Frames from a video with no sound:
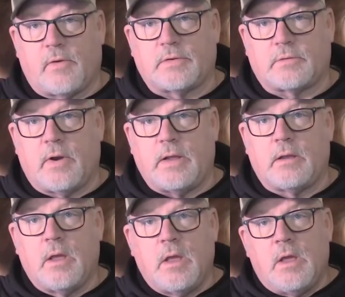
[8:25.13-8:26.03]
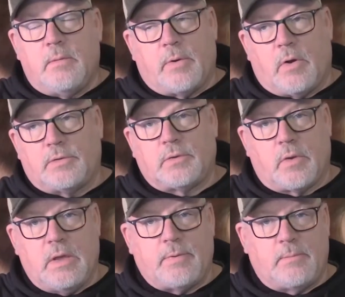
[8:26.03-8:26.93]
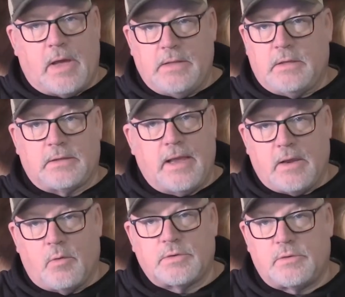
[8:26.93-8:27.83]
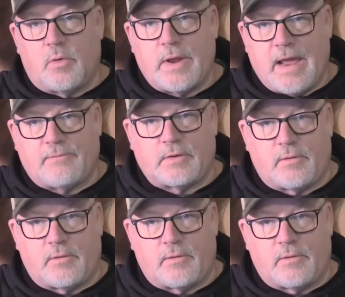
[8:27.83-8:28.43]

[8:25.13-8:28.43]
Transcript: frustrating. But also keep in mind that the acorns don't have to